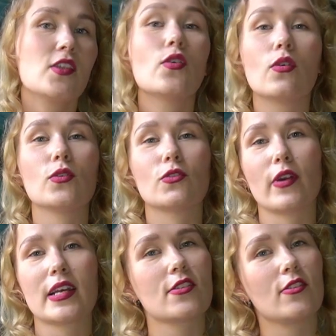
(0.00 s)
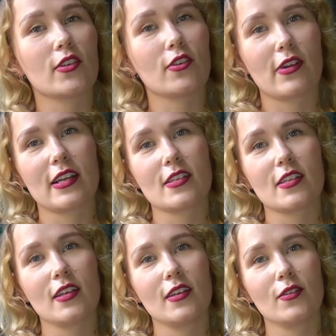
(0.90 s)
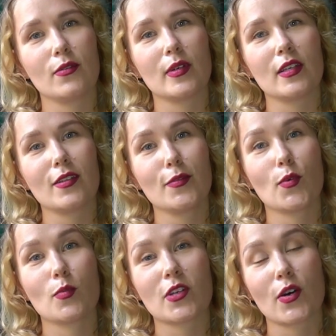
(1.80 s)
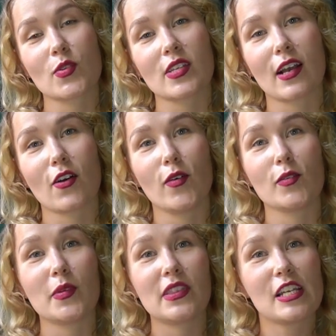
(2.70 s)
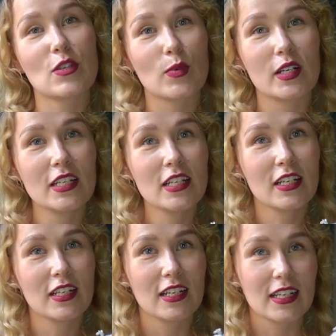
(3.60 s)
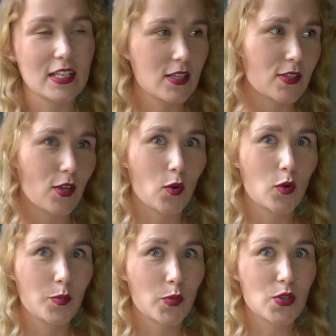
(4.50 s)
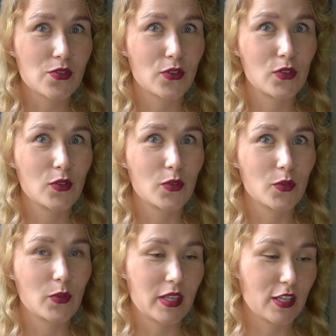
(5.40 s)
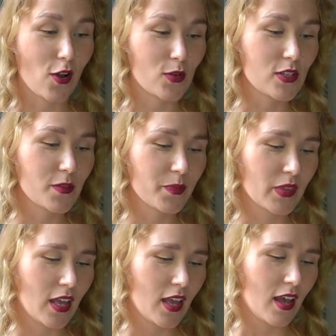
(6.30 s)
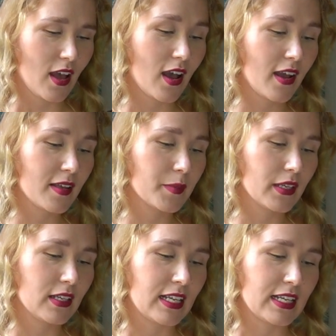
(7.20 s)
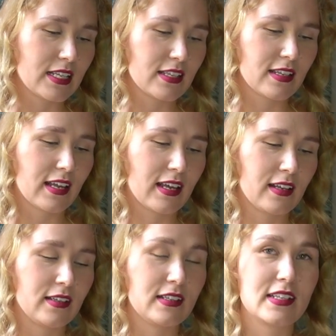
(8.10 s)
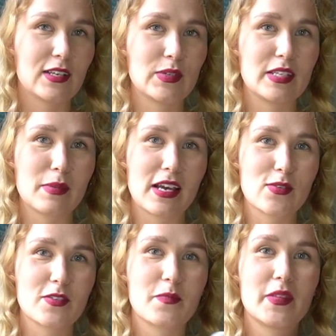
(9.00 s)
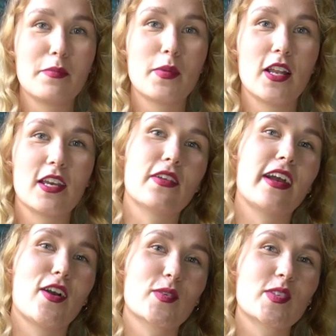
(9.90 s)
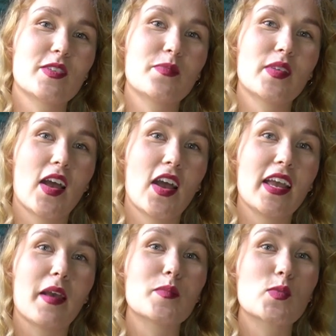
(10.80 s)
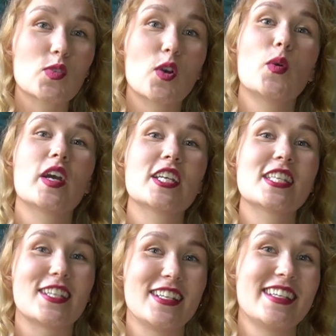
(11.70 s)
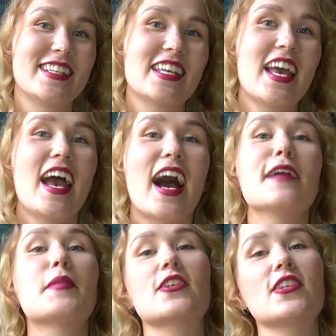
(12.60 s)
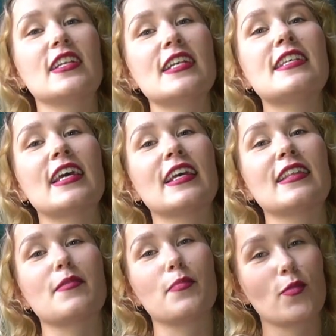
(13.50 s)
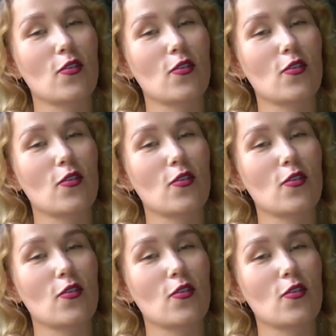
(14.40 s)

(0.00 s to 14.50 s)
not all greys look great with warm tones and gold, but this one is so beautiful with gold. I am going to knit an antiquity blouse in Pearly Grey Ghost. I am so excited. I'm actually knitting the